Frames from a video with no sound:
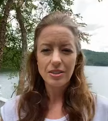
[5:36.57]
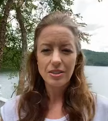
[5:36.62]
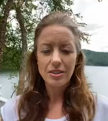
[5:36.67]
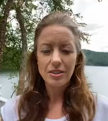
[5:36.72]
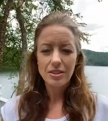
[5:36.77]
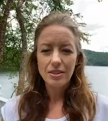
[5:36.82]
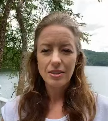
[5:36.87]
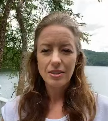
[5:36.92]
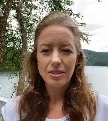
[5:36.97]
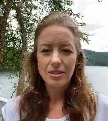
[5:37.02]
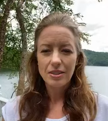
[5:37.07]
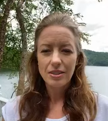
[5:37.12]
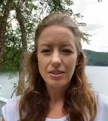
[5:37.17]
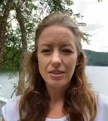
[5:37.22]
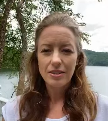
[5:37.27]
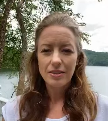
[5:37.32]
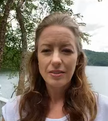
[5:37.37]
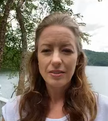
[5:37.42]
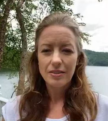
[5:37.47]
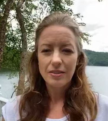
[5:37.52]

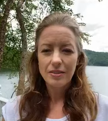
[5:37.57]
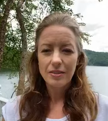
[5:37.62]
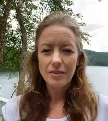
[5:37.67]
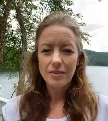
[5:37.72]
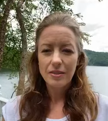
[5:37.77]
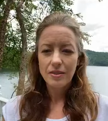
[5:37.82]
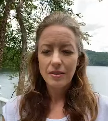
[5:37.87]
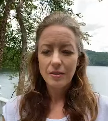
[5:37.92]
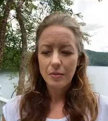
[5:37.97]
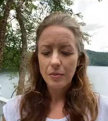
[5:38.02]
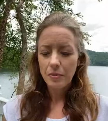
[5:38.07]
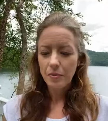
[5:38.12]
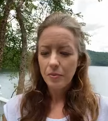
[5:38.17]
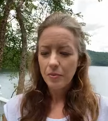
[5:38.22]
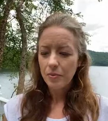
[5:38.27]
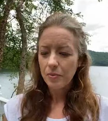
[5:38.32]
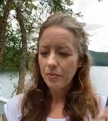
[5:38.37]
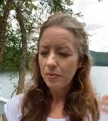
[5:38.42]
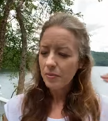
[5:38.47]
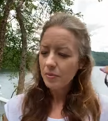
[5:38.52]

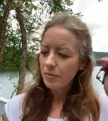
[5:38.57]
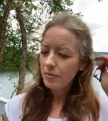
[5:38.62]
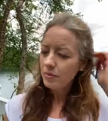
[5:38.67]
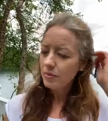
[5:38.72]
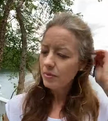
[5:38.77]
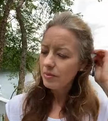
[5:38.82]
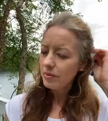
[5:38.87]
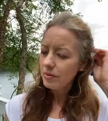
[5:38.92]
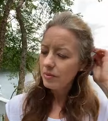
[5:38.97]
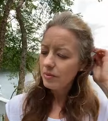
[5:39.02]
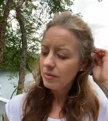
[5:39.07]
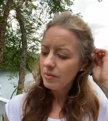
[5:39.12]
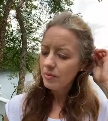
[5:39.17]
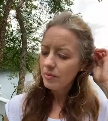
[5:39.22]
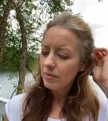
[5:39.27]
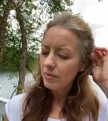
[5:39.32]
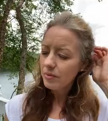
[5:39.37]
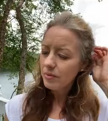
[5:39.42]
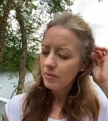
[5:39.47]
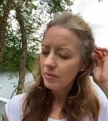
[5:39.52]

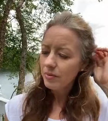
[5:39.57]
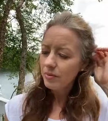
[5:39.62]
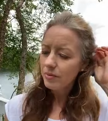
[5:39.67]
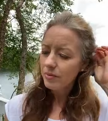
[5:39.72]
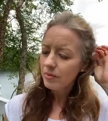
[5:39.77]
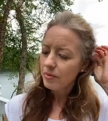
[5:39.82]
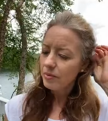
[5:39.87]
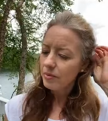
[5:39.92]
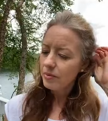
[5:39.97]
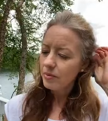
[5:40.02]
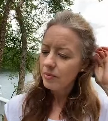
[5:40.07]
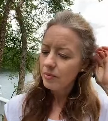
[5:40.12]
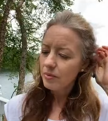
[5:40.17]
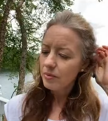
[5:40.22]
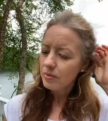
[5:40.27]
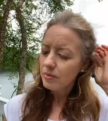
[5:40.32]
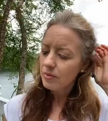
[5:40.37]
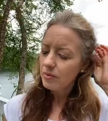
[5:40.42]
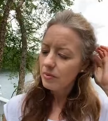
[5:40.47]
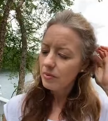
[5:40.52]

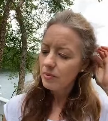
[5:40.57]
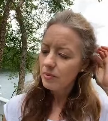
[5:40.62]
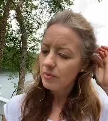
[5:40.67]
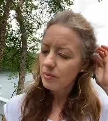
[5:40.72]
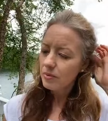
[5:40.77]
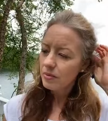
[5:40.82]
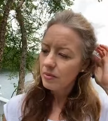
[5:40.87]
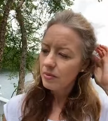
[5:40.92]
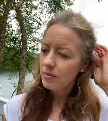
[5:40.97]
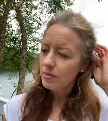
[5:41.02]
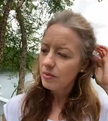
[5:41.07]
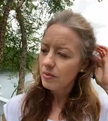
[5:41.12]
[no speech]